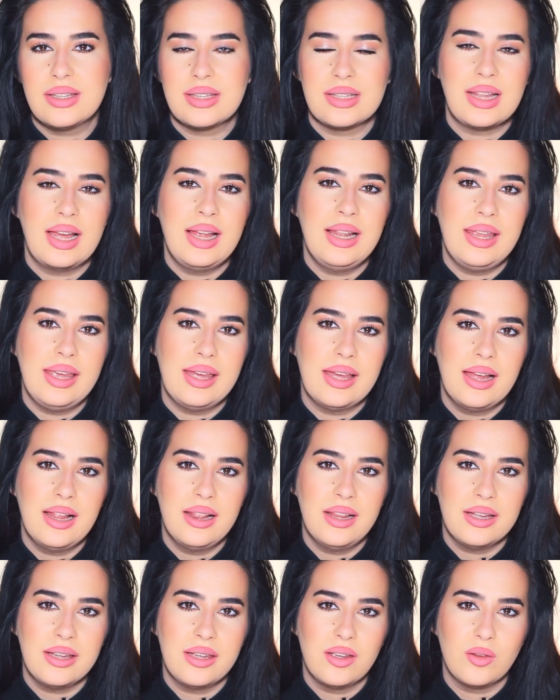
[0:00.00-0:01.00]
slightly
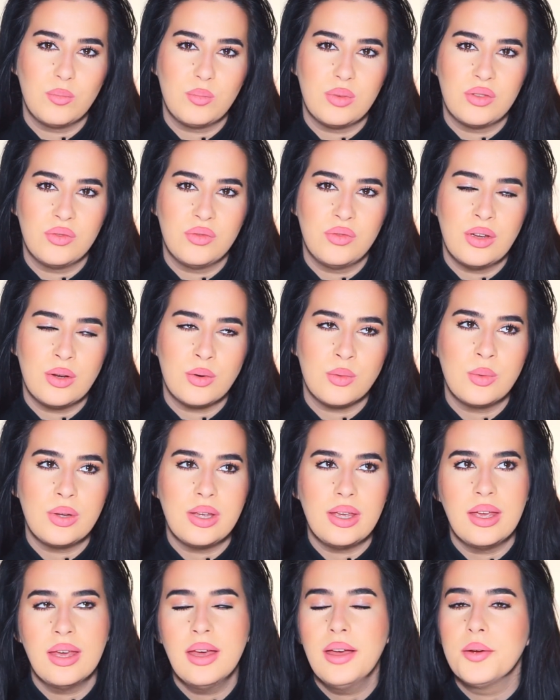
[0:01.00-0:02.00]
elegant, but
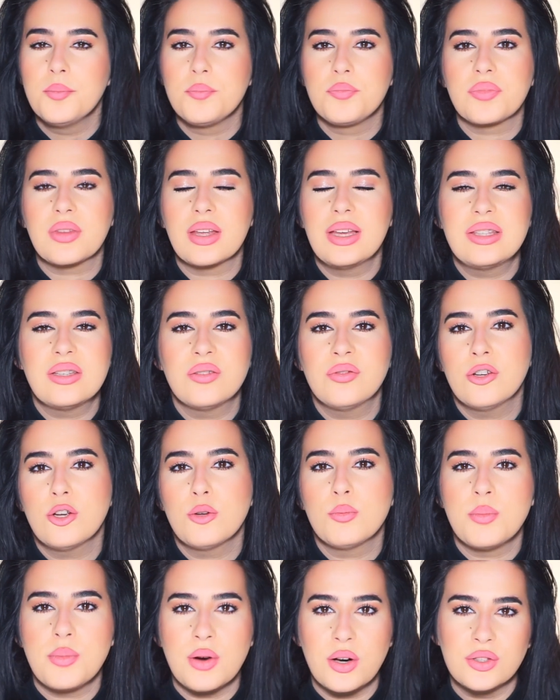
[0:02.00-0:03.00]
it's a very
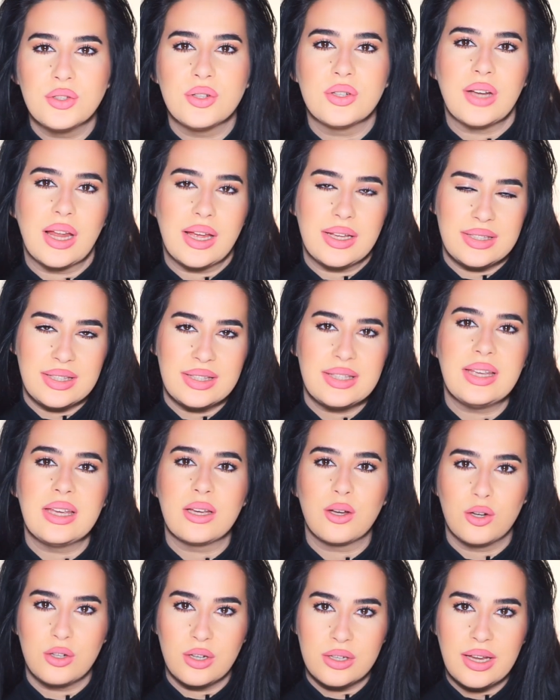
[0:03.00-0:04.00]
modernized
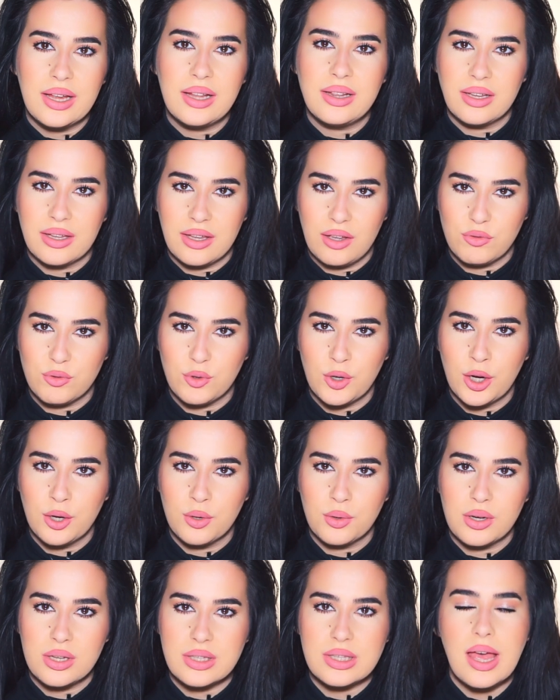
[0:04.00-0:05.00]
take on an elegant
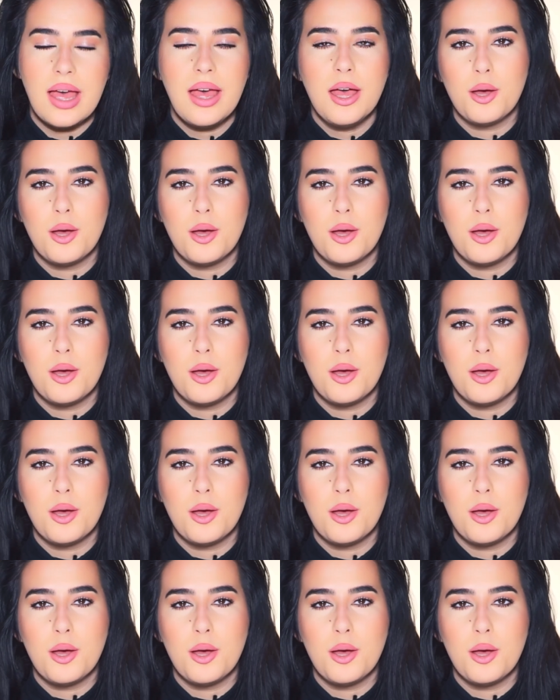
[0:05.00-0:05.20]
fragrance.